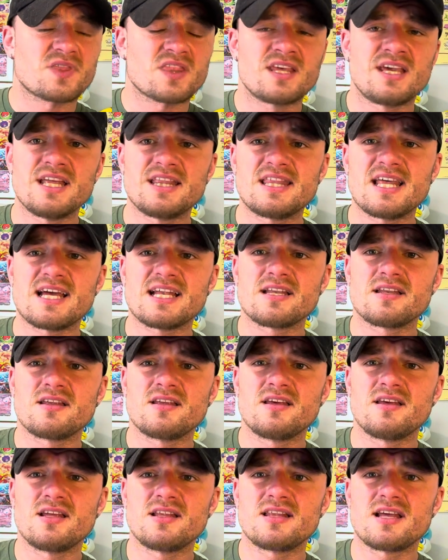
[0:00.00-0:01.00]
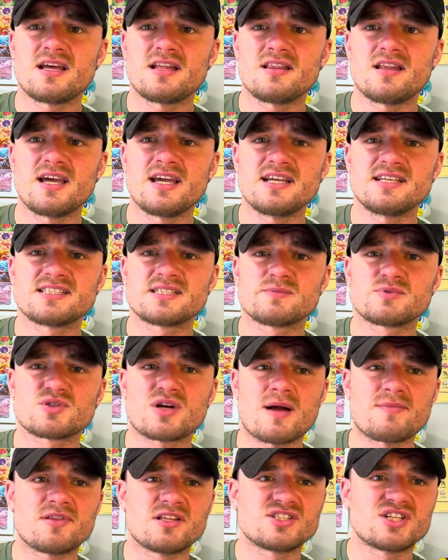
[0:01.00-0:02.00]
hit that like,
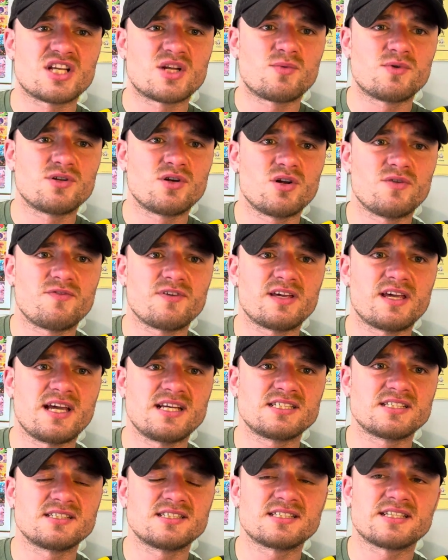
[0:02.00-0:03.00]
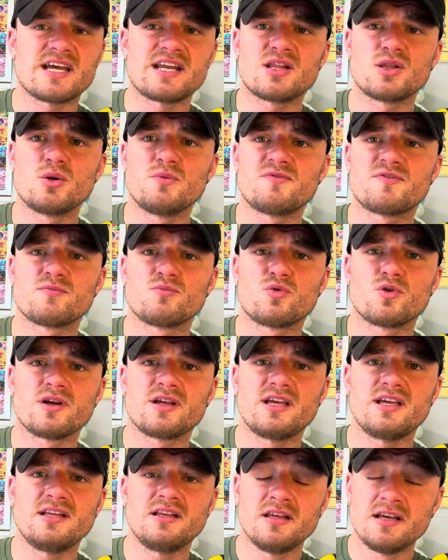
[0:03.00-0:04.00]
subscribe to the channel with notifications, stay in the loop for more
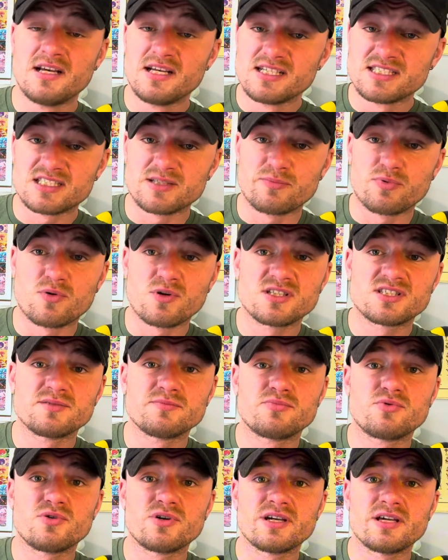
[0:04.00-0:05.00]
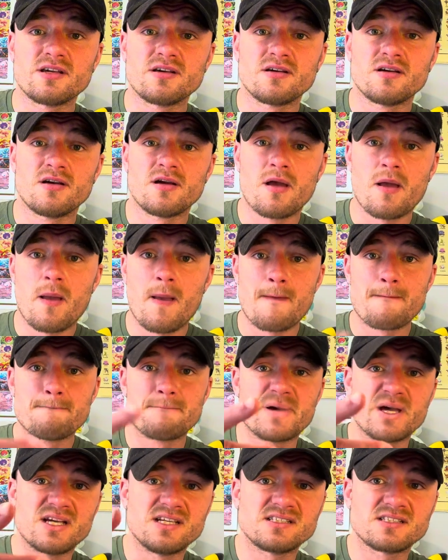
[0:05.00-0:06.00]
heat, support your boy.
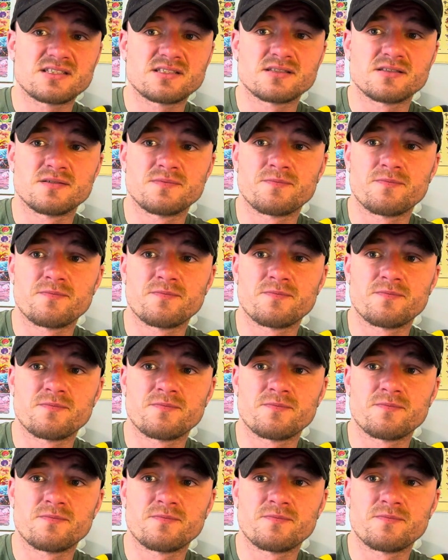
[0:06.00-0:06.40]
Peace.